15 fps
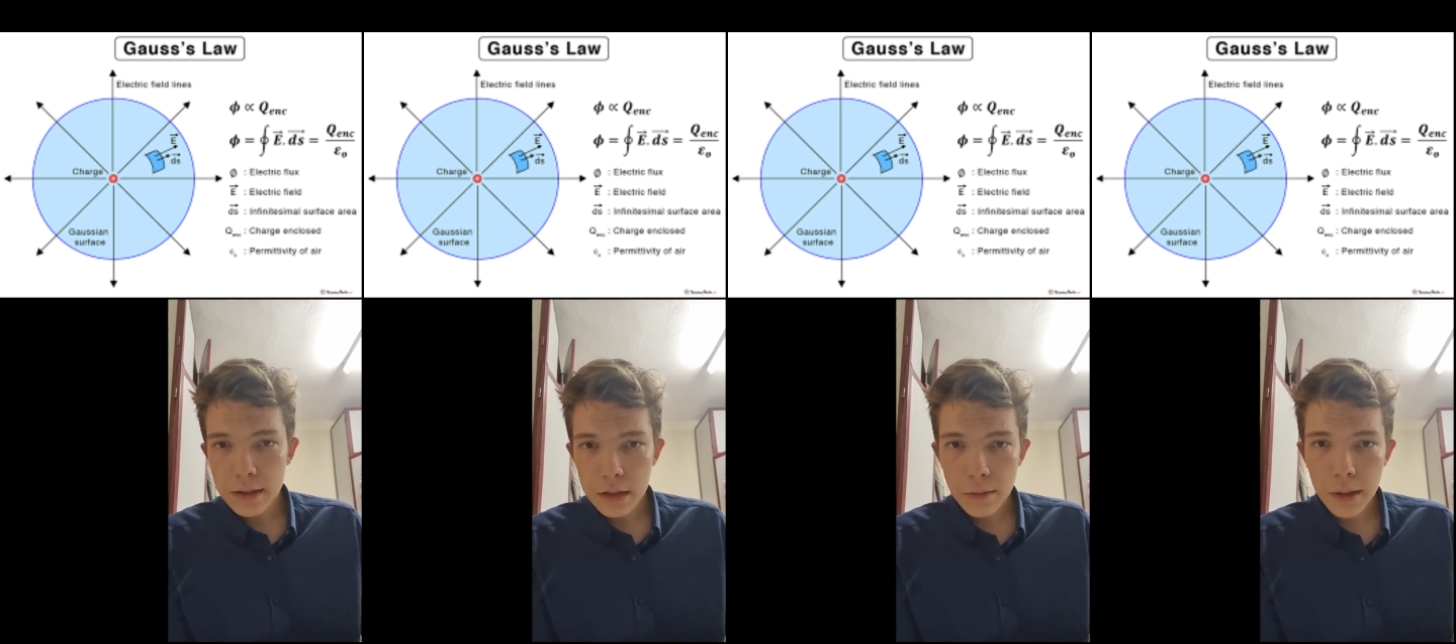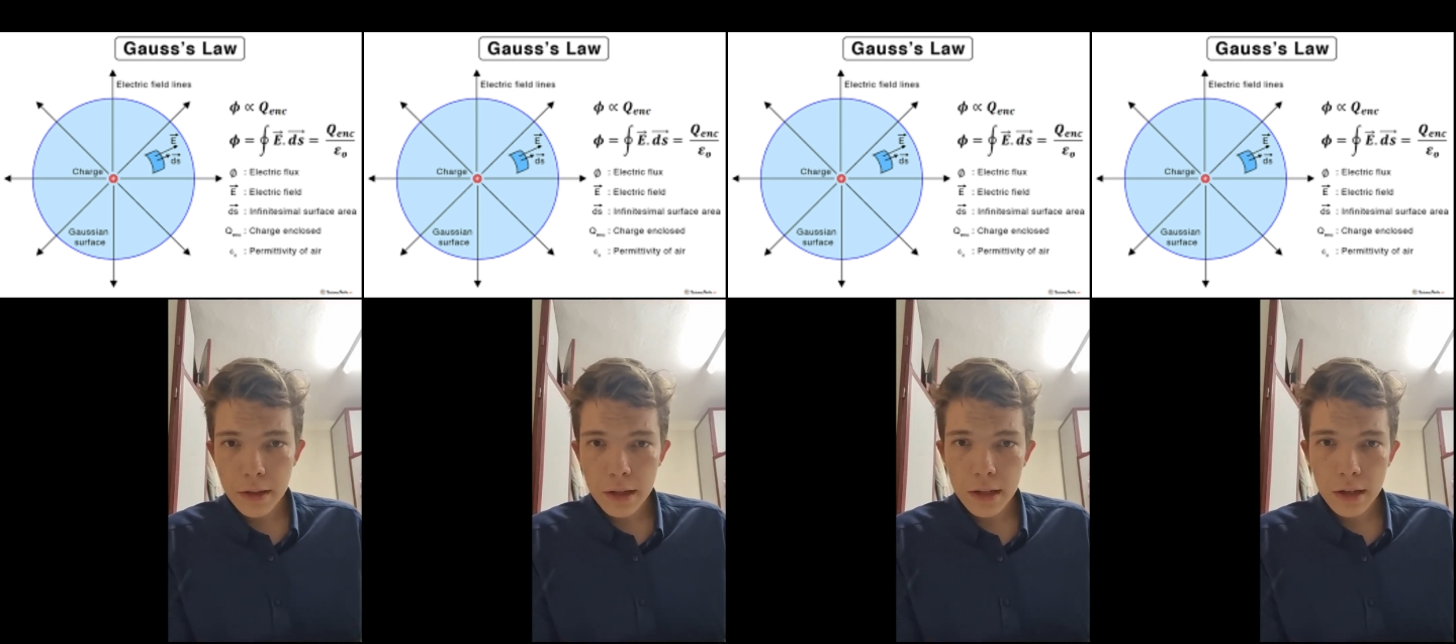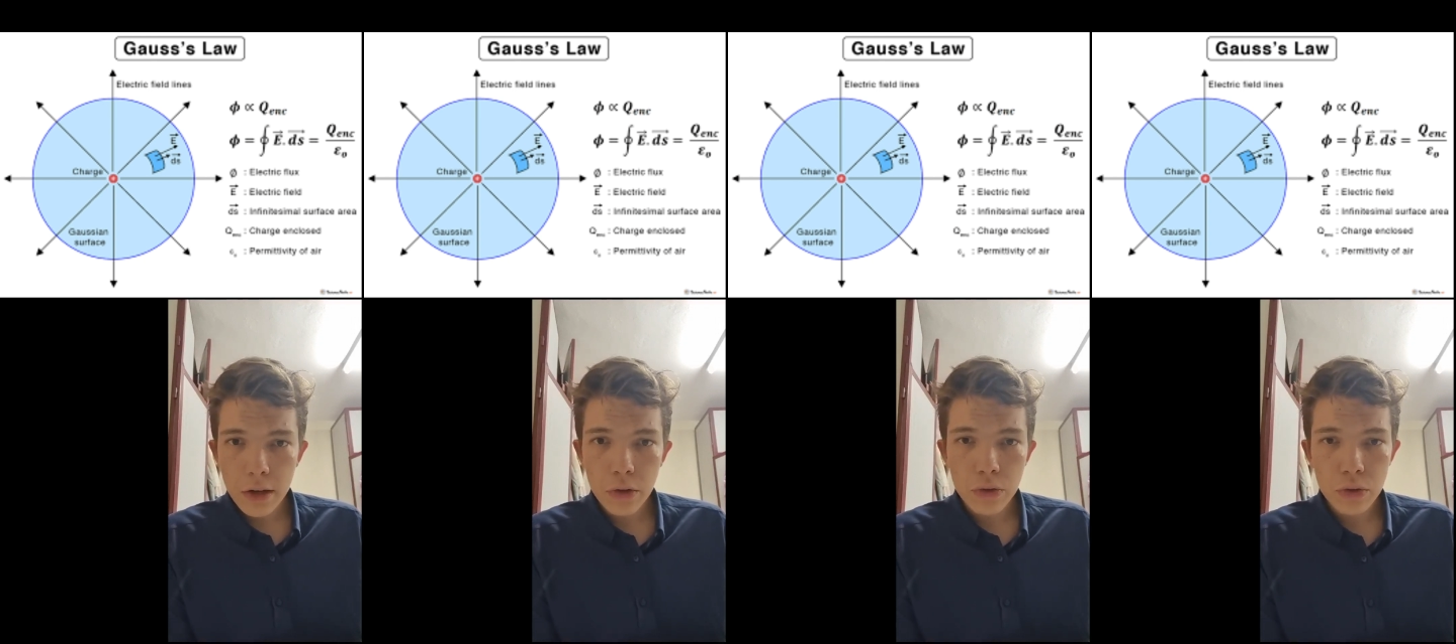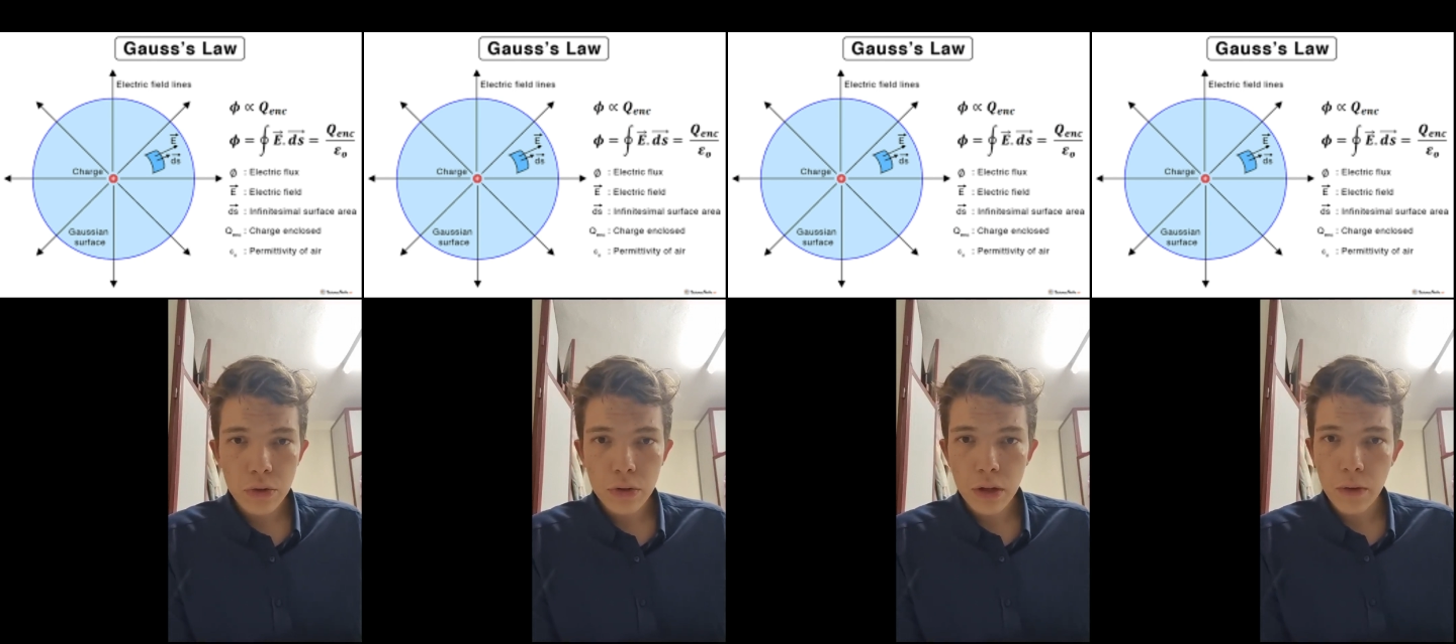symmetric
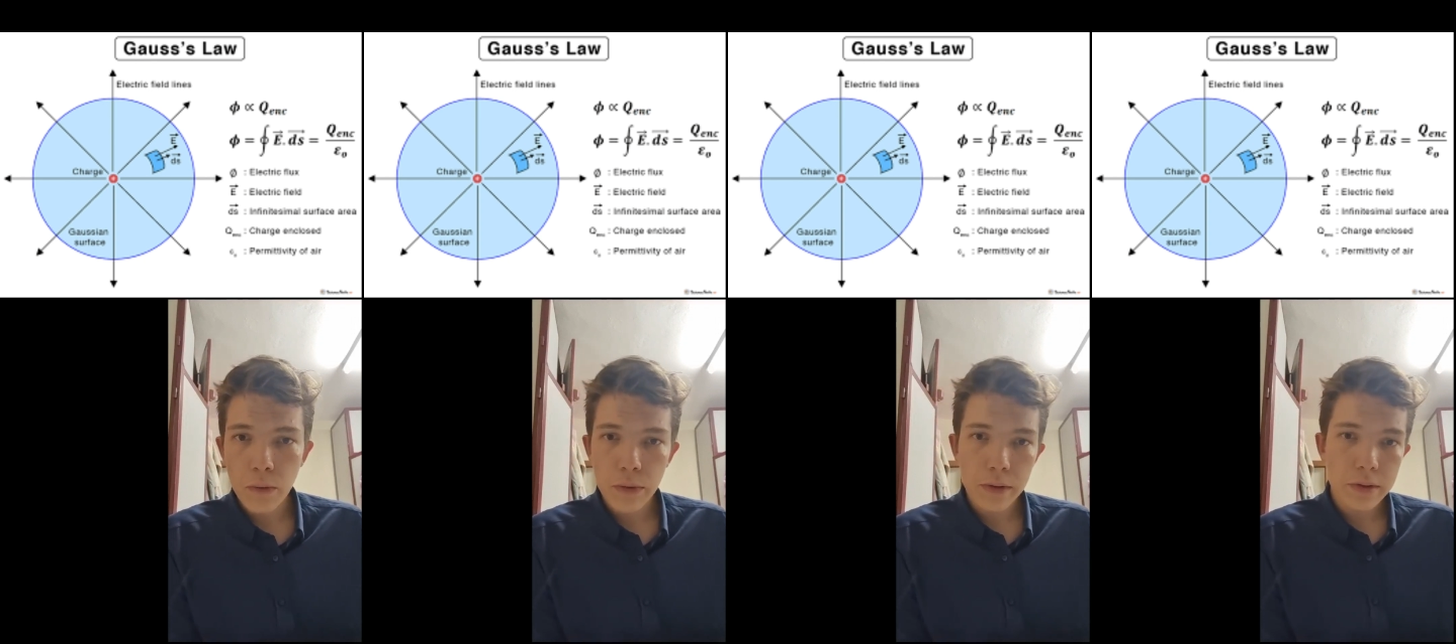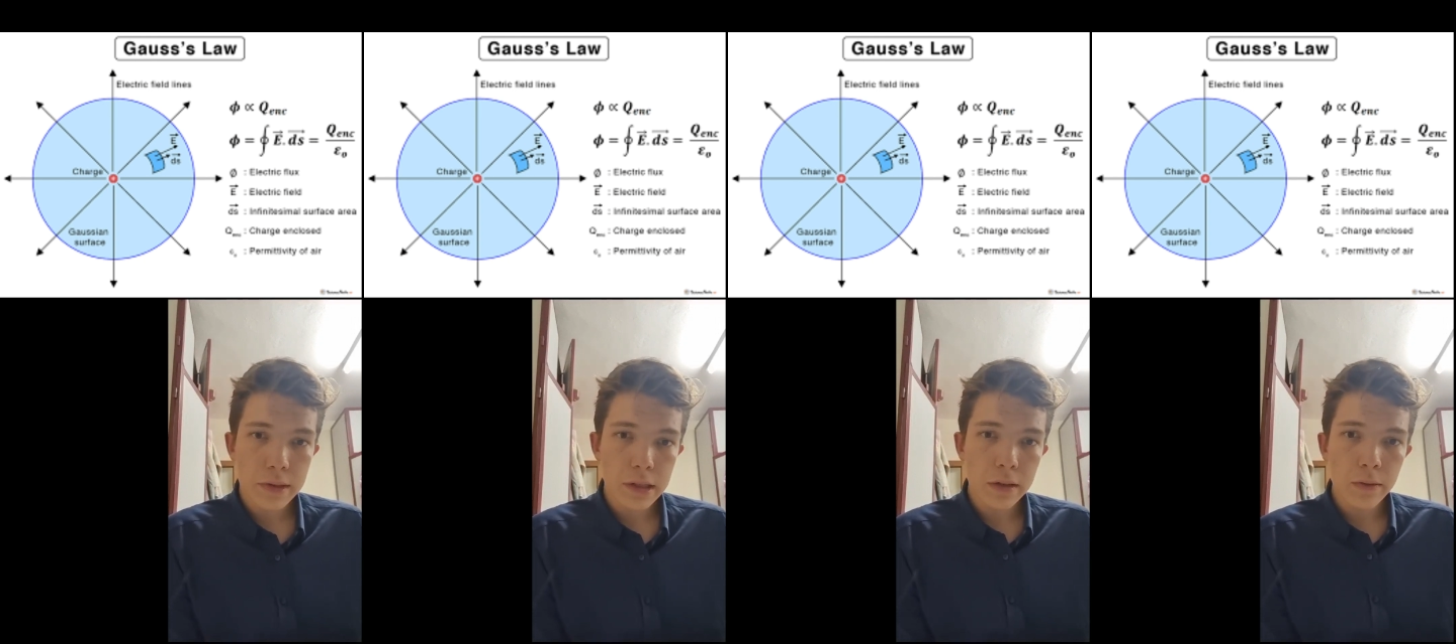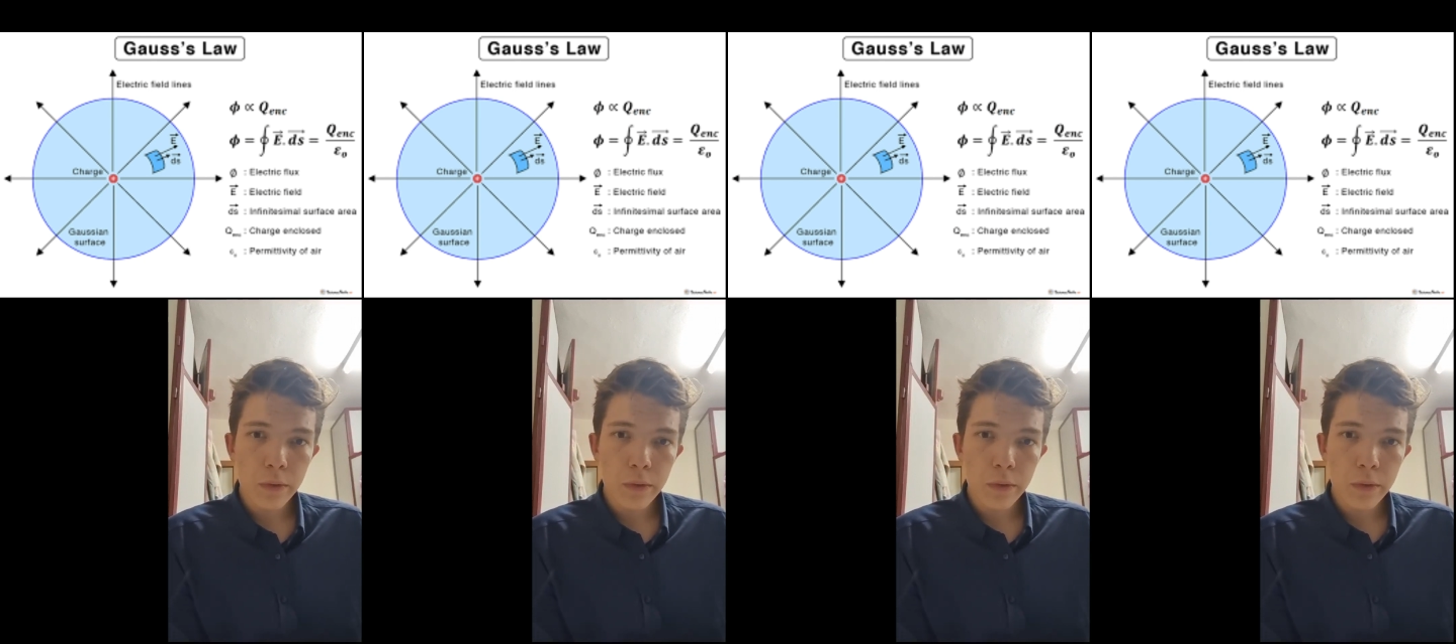Gaussian law will still